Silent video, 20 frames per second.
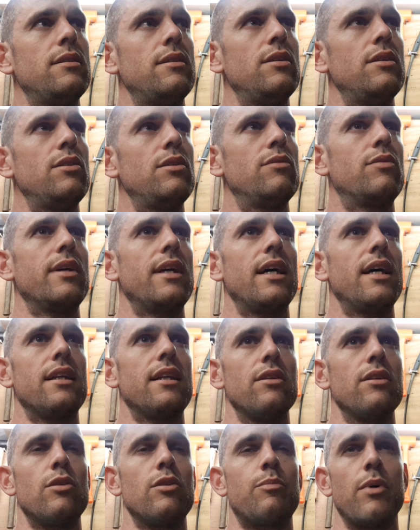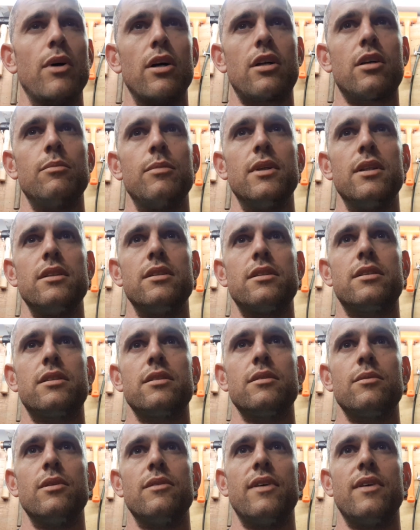We had Luke Berkelmans,
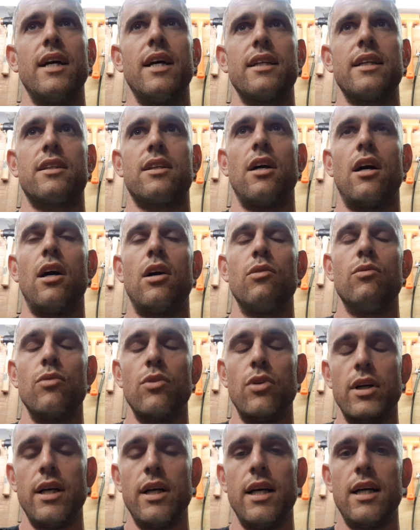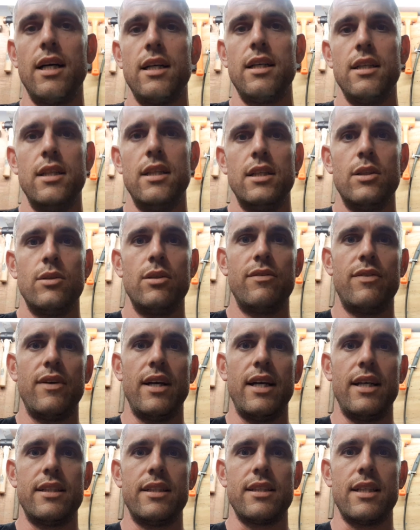we've had Carl Royer, we've
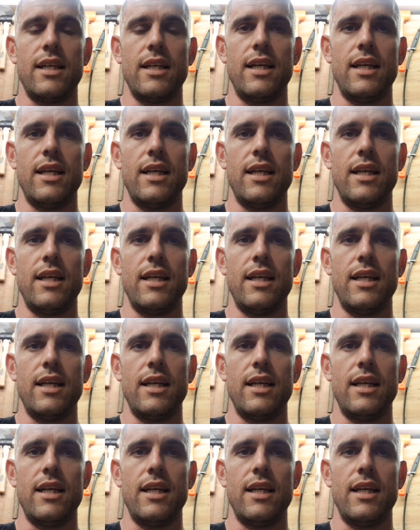had